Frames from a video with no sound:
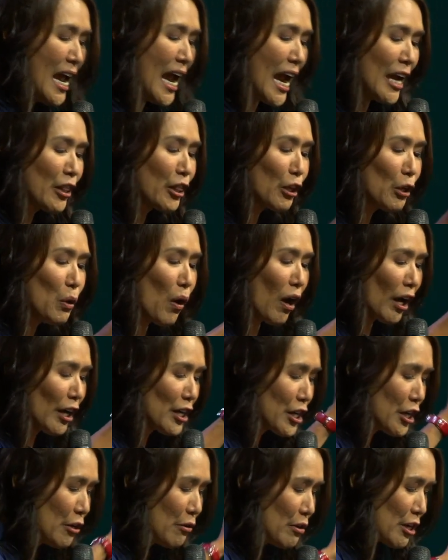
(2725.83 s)
and through our
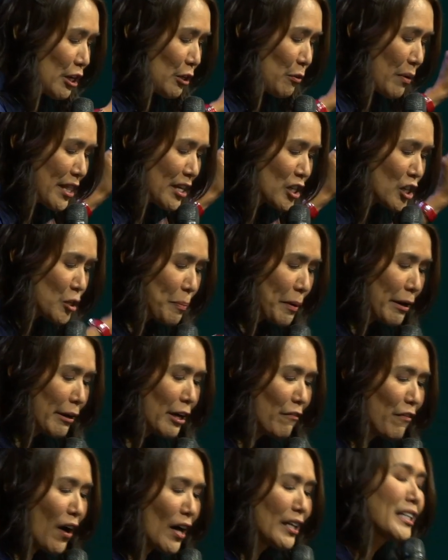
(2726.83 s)
union with the
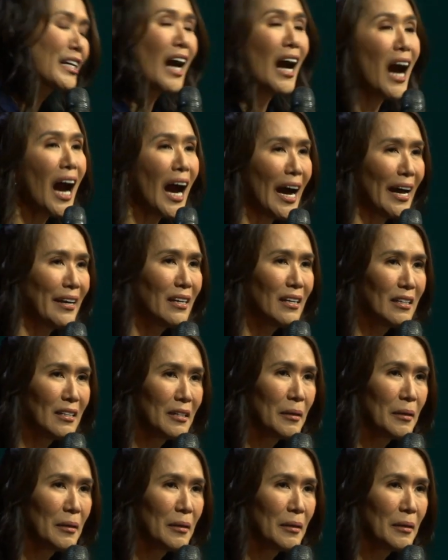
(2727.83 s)
Spirit of our God.